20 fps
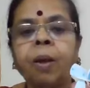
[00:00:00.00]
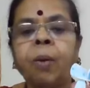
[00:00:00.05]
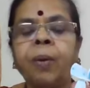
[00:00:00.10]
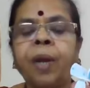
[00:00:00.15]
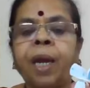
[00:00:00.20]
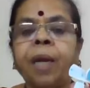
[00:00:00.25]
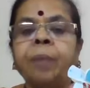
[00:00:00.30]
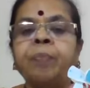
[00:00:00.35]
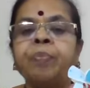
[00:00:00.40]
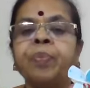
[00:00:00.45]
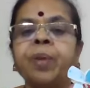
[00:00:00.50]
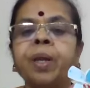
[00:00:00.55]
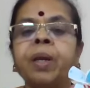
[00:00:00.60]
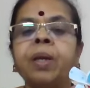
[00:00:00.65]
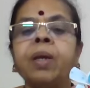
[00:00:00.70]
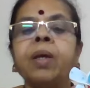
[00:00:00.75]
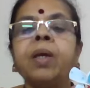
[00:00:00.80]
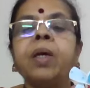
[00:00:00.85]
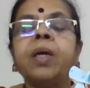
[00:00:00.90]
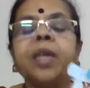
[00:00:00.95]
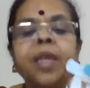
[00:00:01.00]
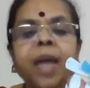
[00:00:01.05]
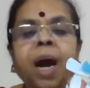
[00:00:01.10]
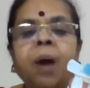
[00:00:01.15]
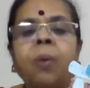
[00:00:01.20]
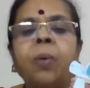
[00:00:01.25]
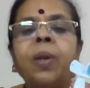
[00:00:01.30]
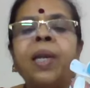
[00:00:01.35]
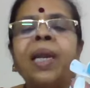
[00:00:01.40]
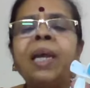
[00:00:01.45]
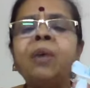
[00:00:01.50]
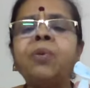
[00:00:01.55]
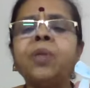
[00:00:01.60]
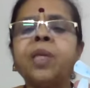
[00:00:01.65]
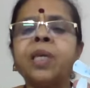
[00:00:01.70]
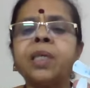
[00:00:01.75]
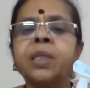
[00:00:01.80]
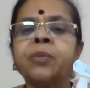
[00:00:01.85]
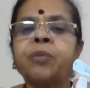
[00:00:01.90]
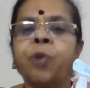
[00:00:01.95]
Okay, now
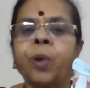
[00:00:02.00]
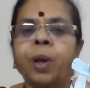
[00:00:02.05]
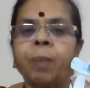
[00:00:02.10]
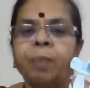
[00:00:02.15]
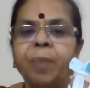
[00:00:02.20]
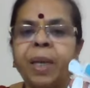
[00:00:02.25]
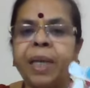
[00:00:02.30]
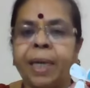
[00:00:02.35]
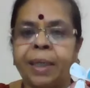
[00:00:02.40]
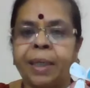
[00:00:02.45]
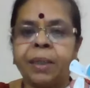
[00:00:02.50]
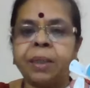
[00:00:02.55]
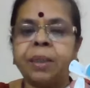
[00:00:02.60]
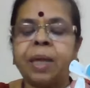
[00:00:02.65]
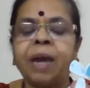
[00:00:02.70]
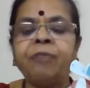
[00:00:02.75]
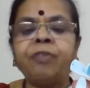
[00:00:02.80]
leave this for a minute.